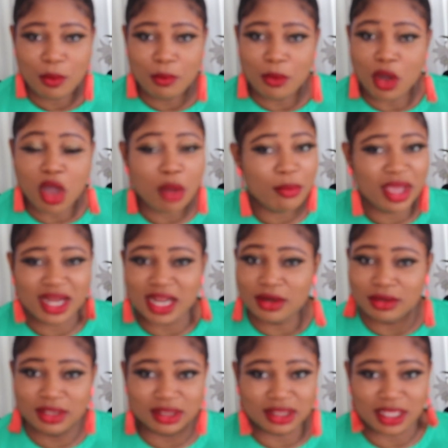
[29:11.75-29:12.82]
All men are
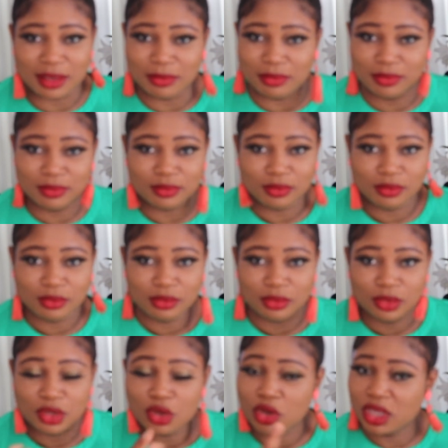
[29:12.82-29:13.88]
not the same.
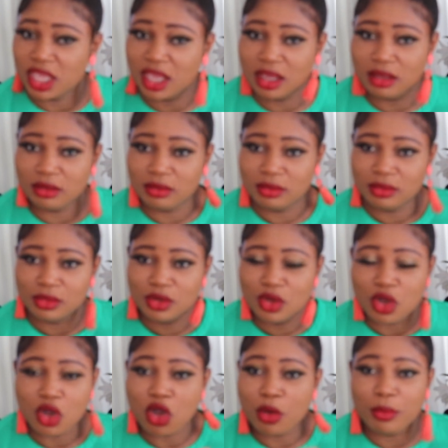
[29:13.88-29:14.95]
Okay?
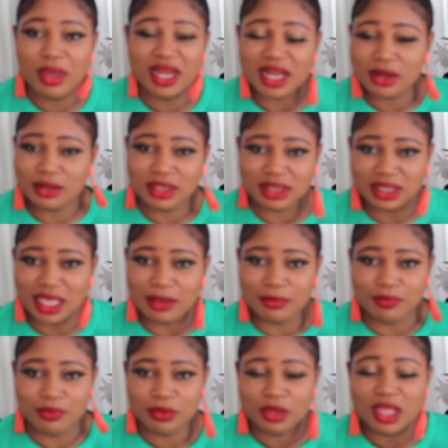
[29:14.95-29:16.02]
All men are not the same.
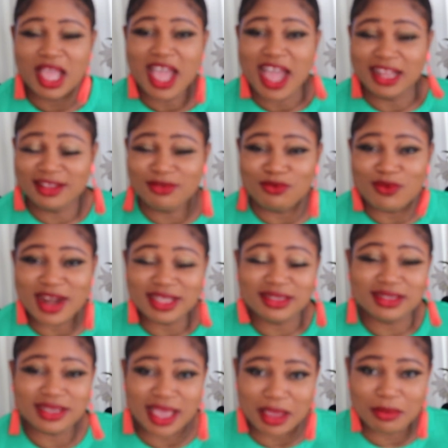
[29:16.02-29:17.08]
At the right
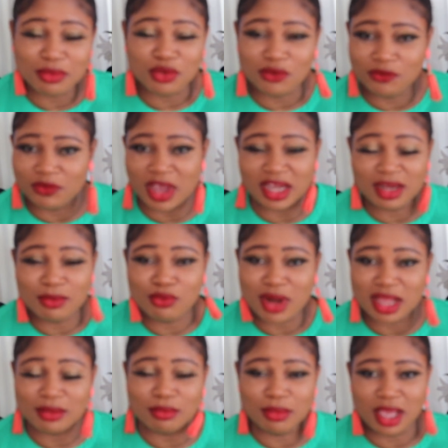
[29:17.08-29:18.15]
time, you find the
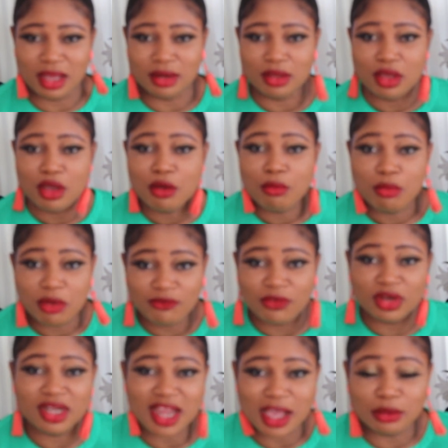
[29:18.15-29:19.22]
right man. But
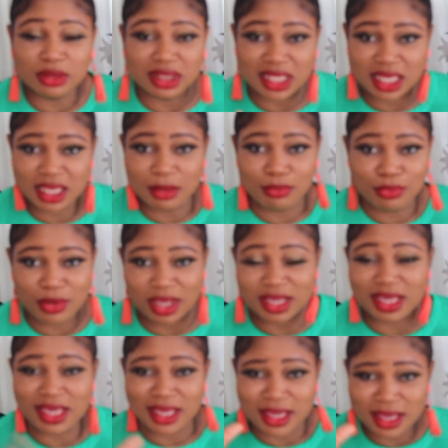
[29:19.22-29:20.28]
for now, take a break.
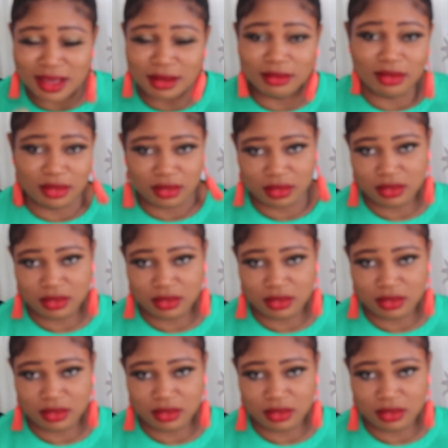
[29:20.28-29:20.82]
Heal.